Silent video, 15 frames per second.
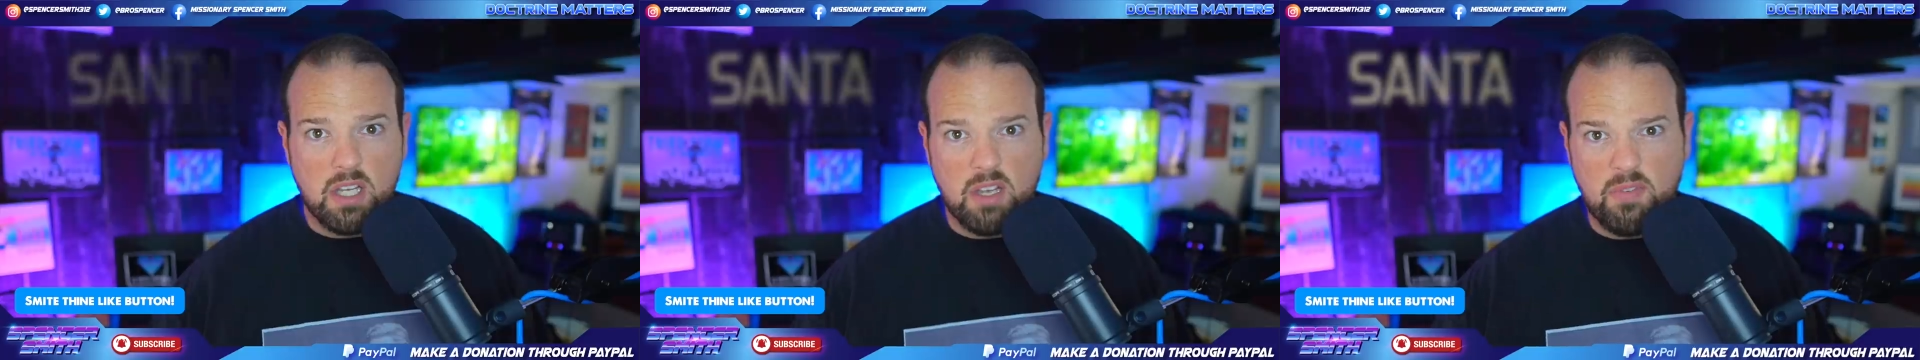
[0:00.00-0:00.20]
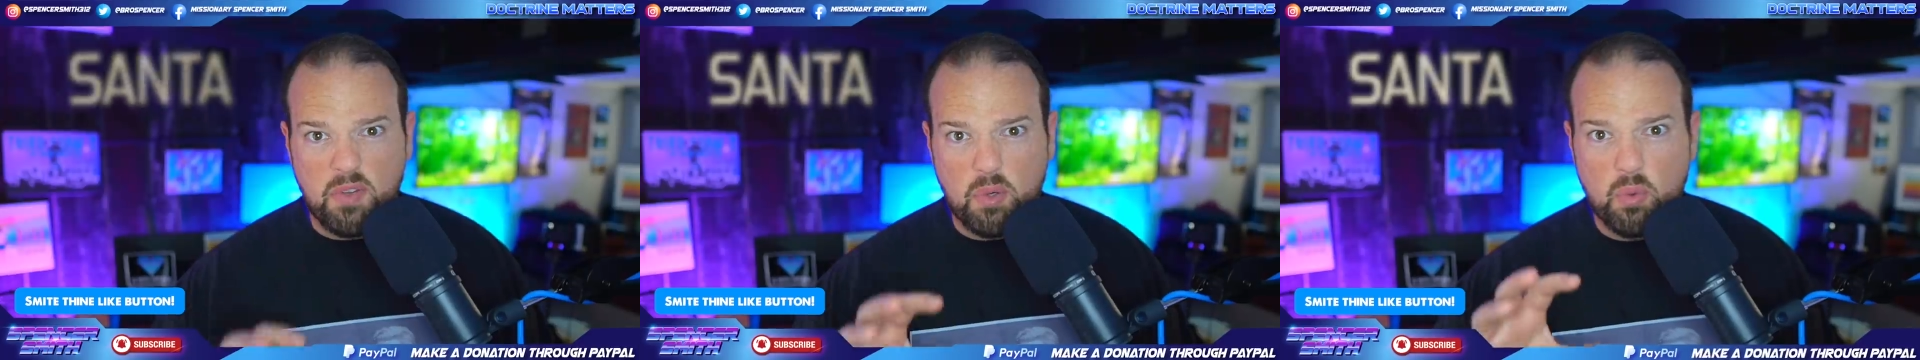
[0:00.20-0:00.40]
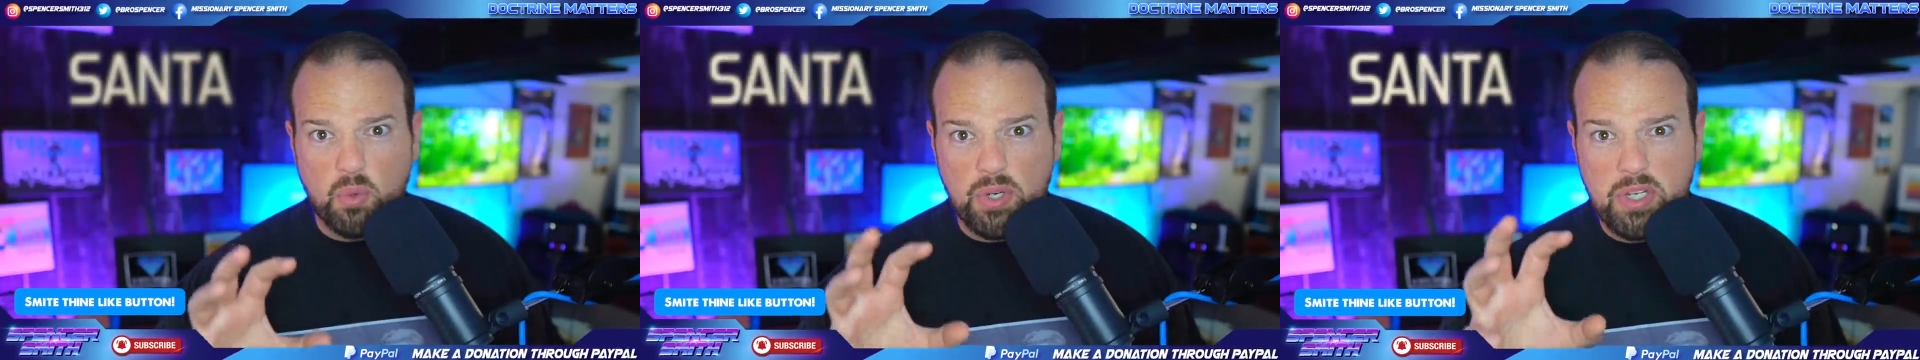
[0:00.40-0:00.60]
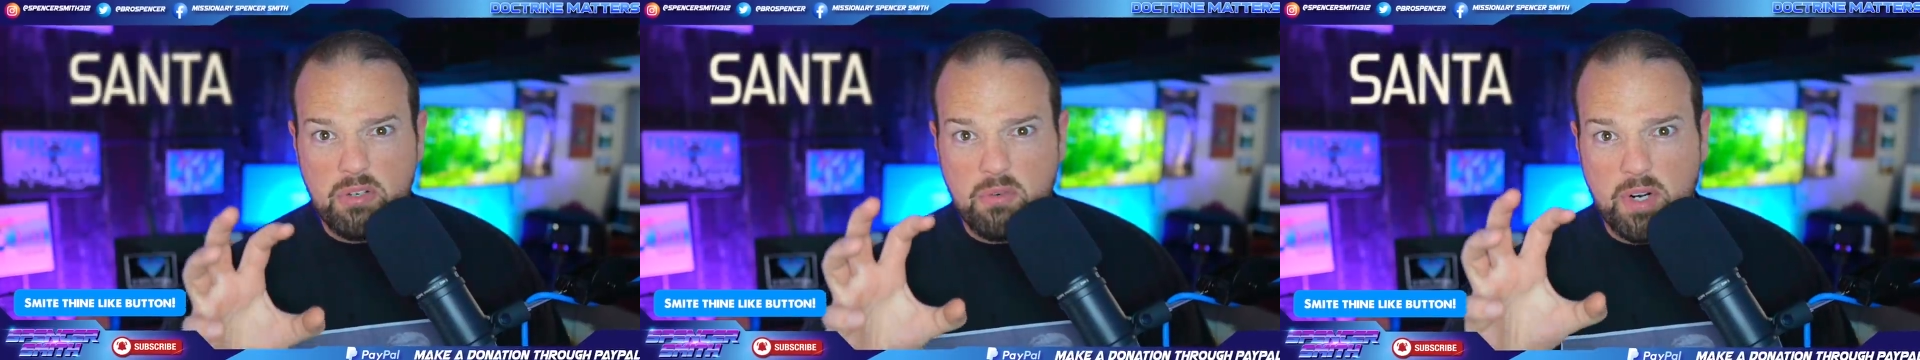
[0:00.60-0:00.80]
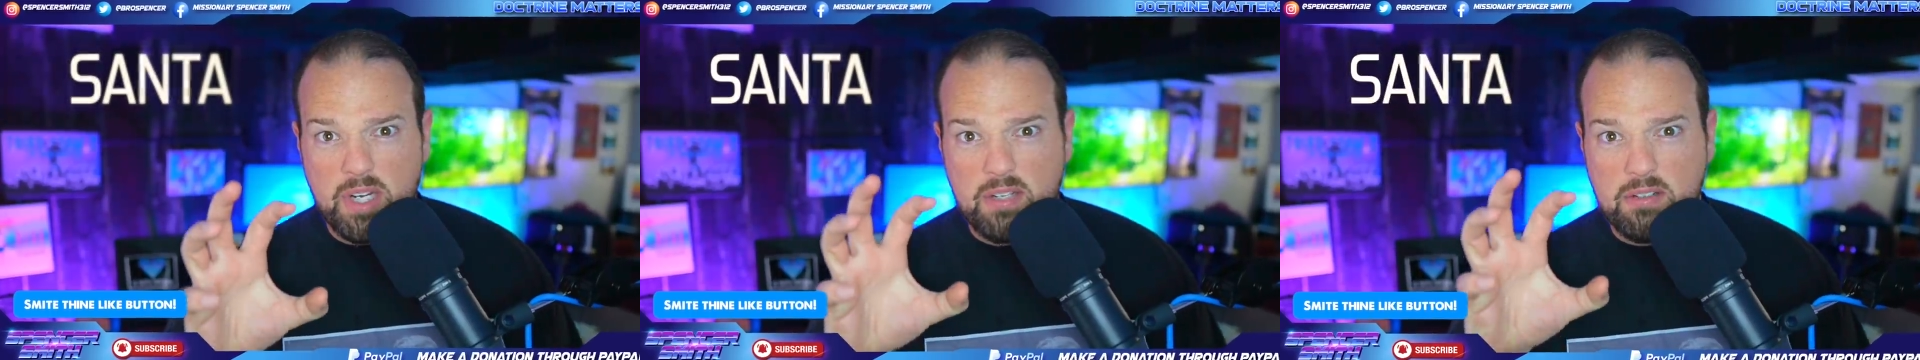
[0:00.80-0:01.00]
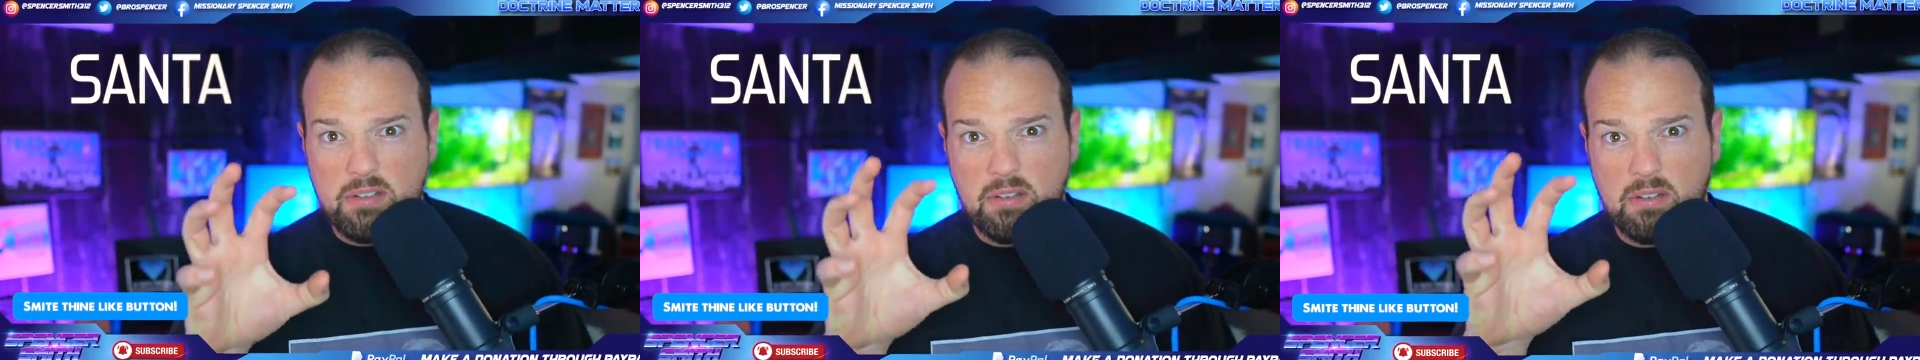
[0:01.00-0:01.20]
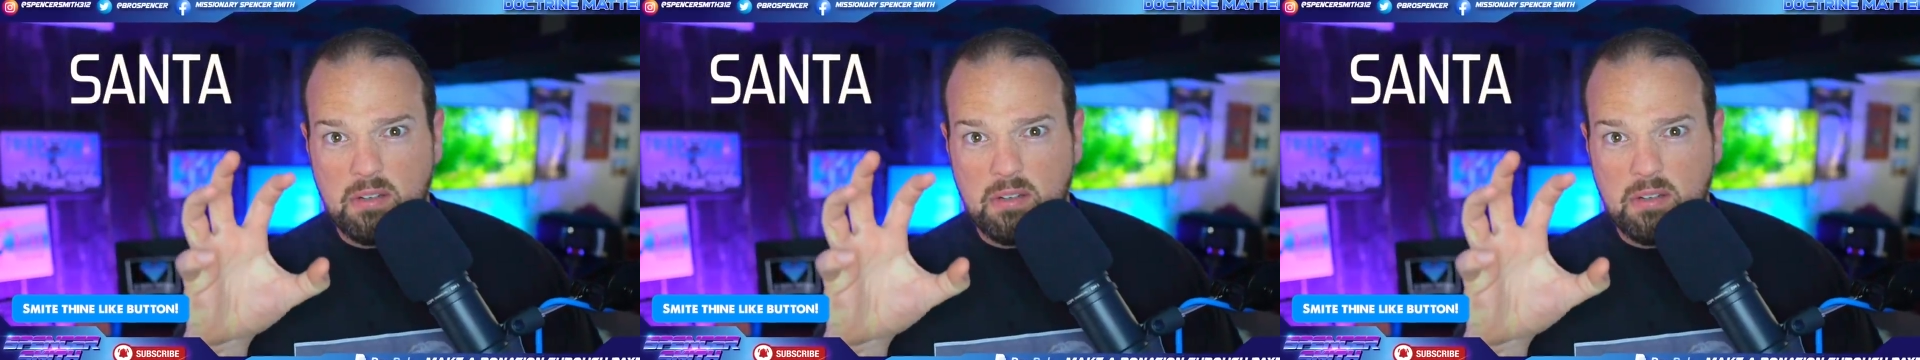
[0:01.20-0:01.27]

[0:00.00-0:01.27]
if you rearrange the